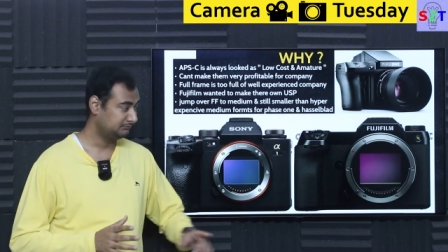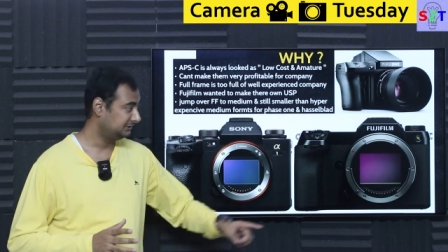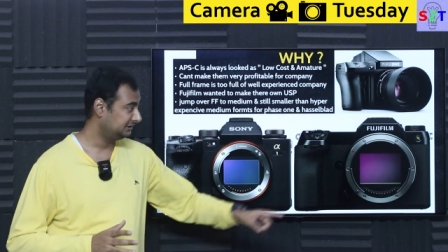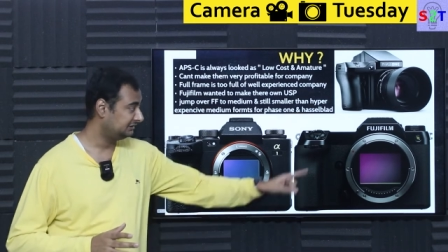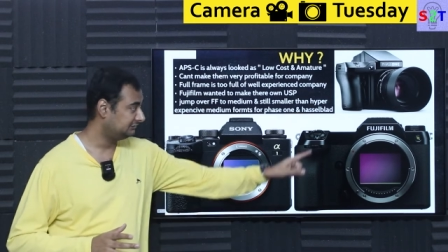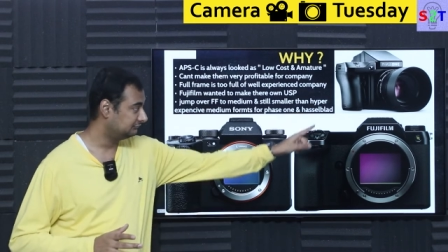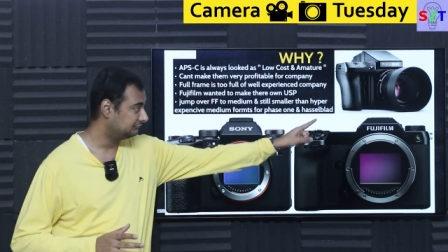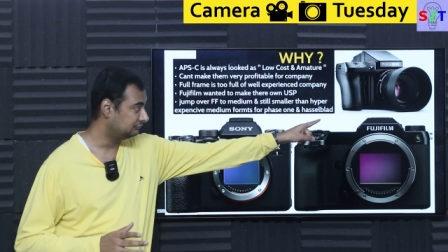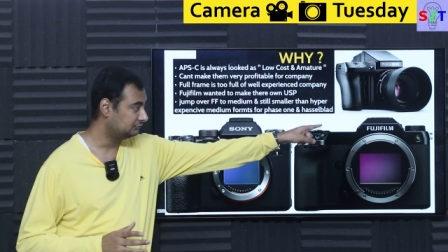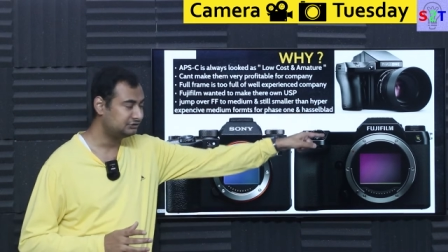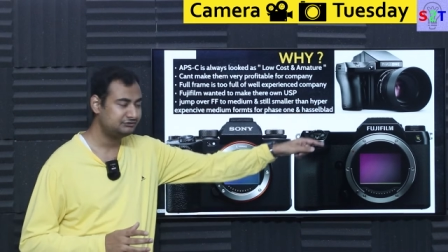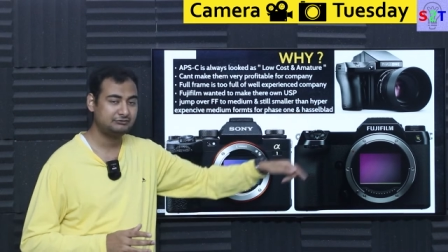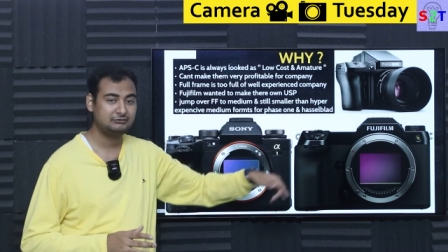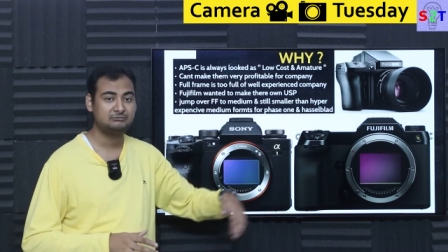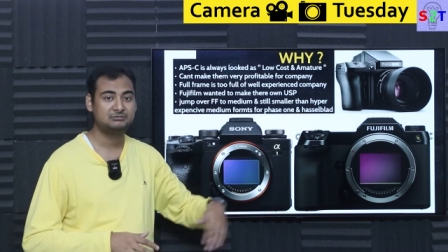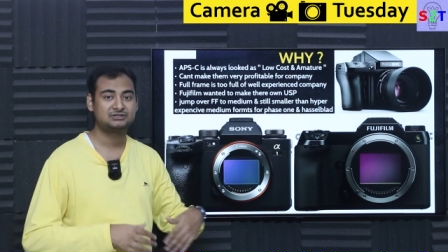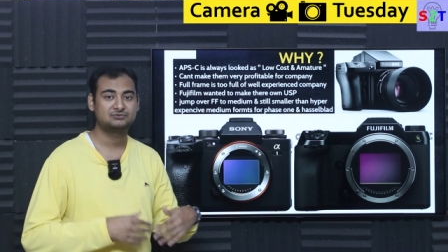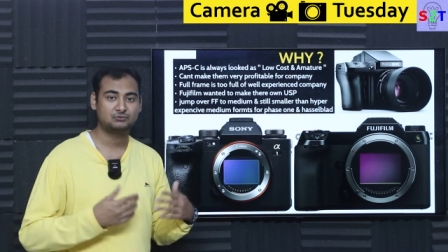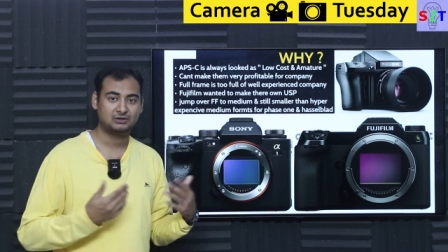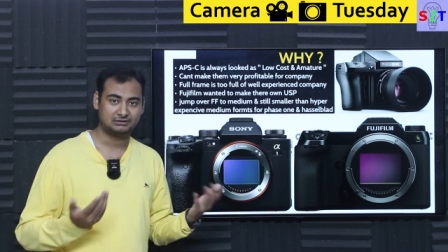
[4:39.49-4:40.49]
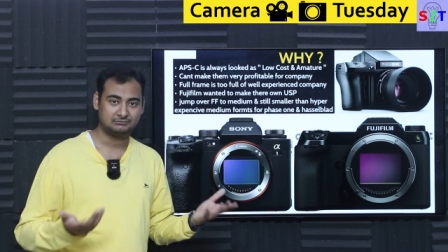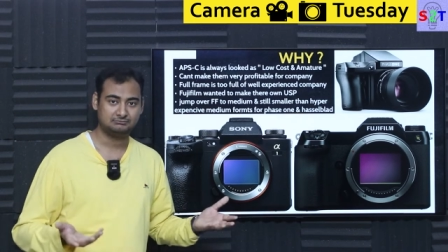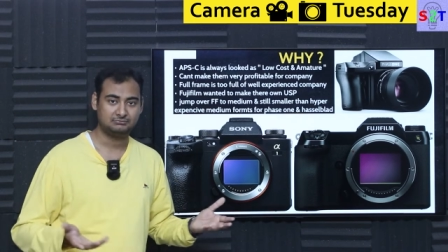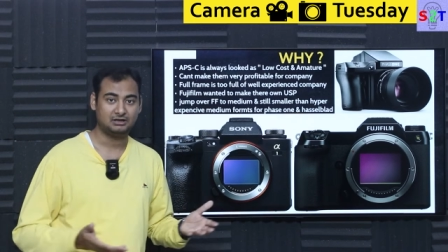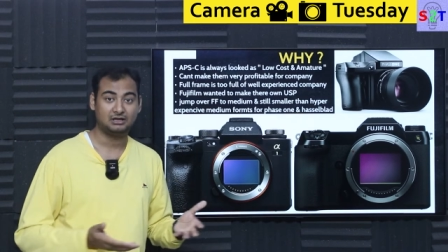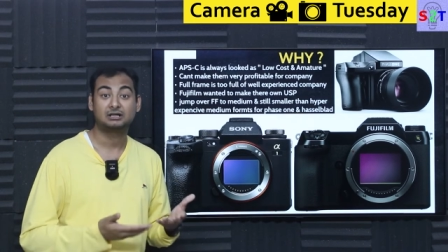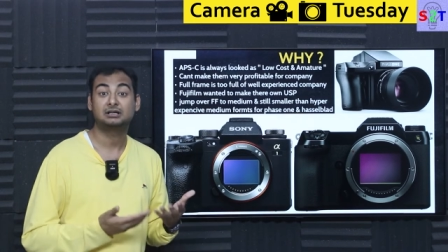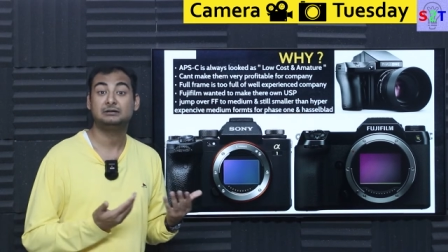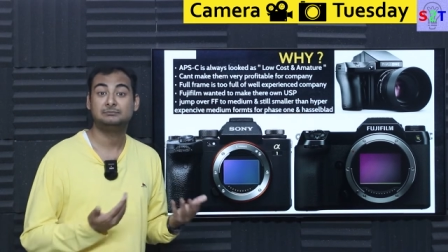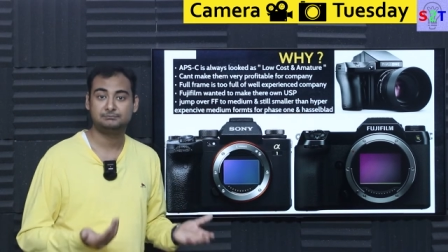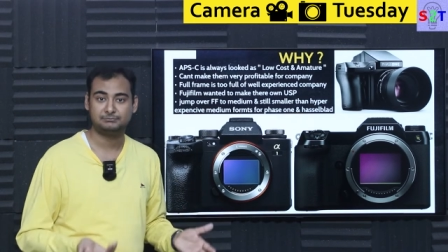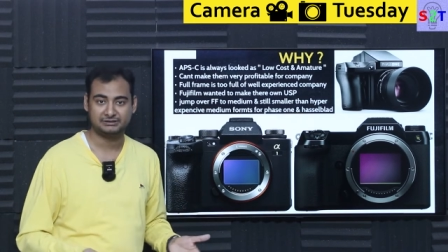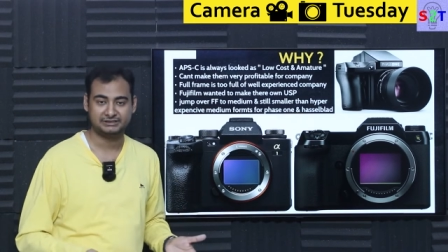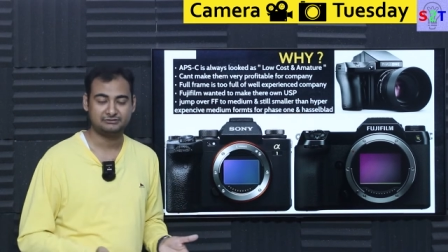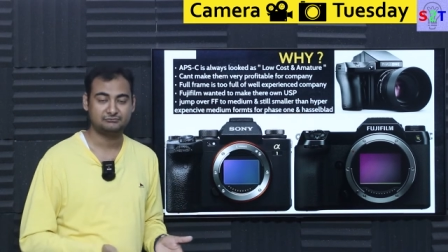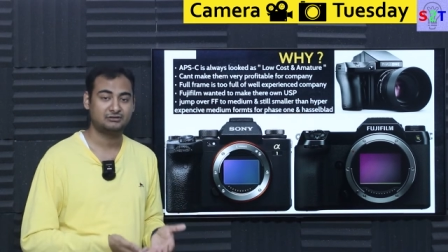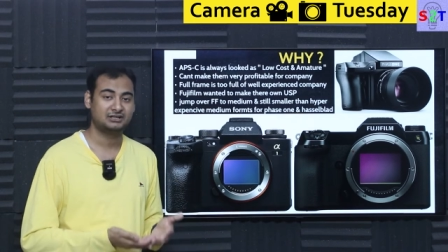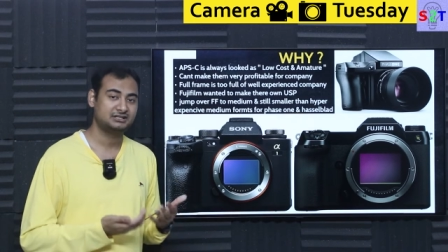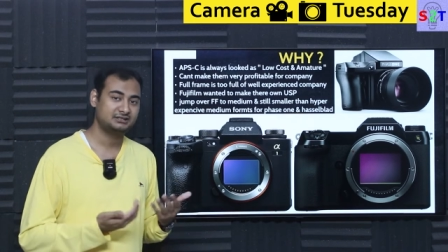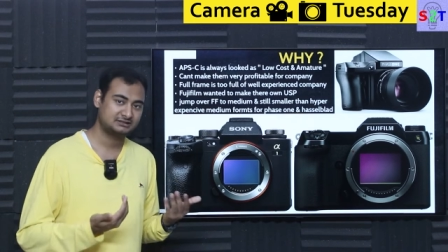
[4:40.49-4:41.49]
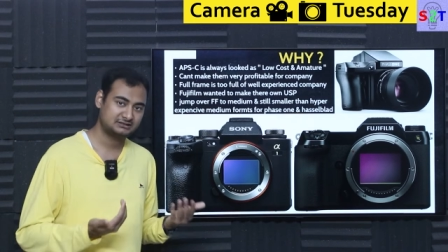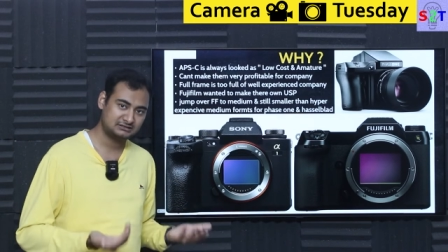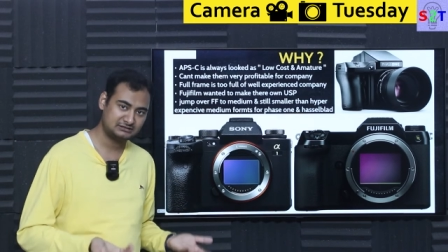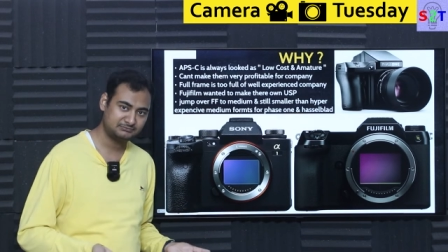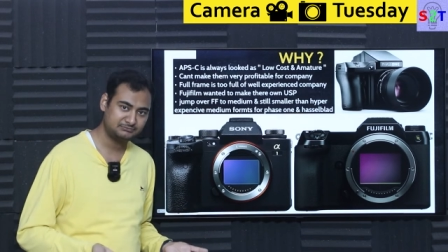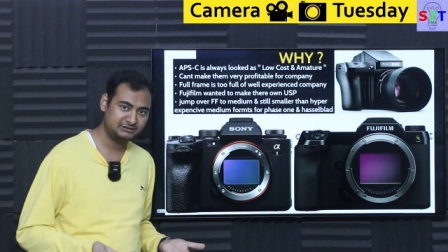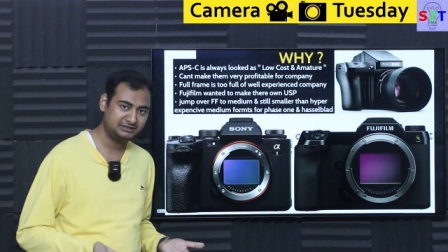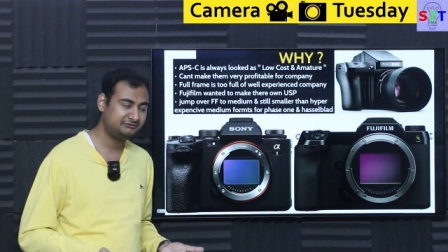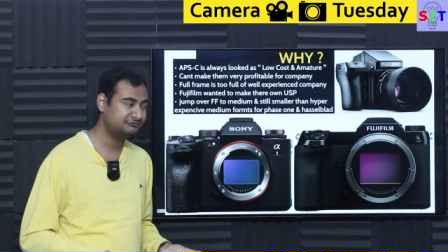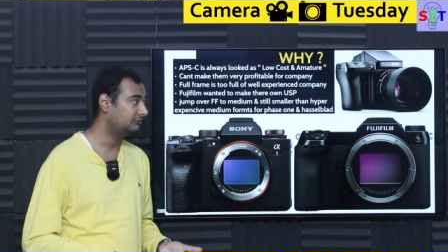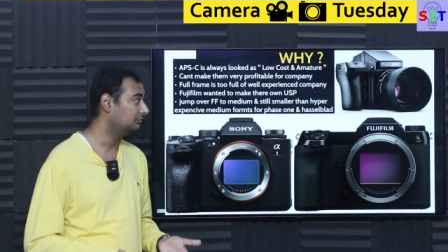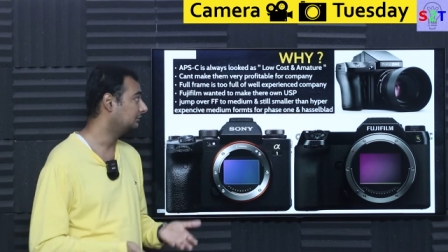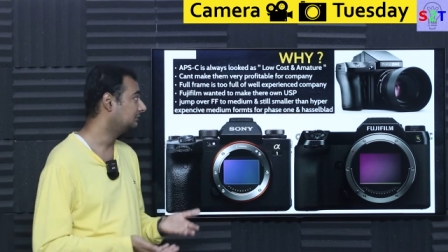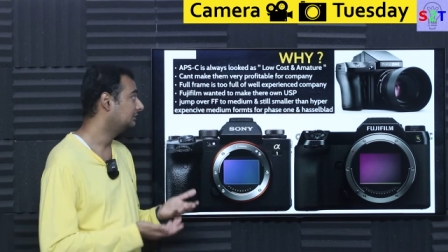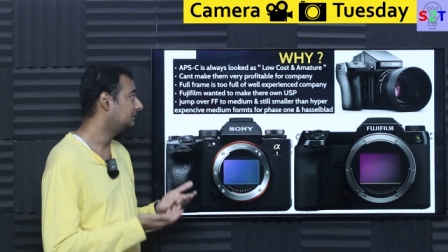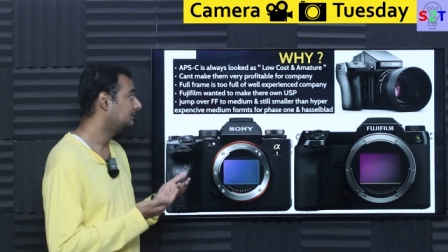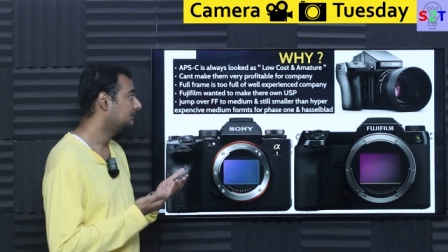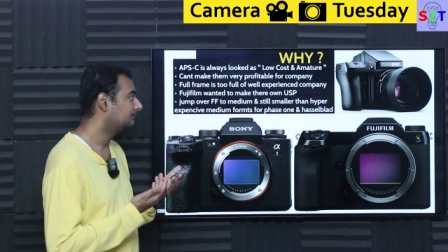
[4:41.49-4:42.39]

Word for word: meaning Fujifilm is what? A company. What is a company for?